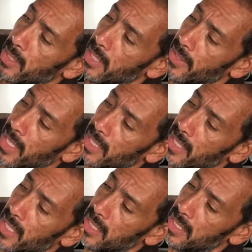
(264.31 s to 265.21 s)
Anything
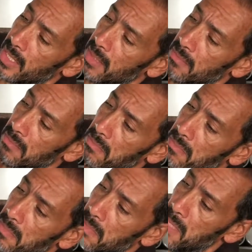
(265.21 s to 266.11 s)
exciting?
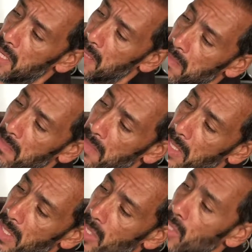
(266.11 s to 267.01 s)
No.
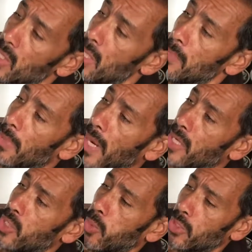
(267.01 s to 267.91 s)
But I
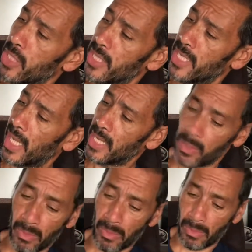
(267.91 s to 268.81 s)
just wanted to tell
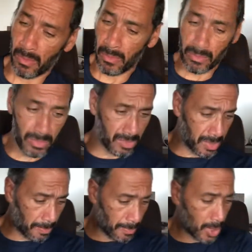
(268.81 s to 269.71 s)
you to
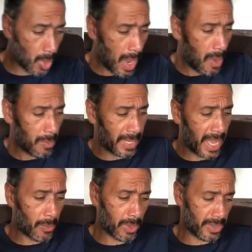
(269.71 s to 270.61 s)
go out and
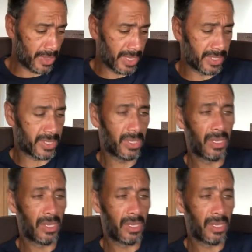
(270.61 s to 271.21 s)
get one of these.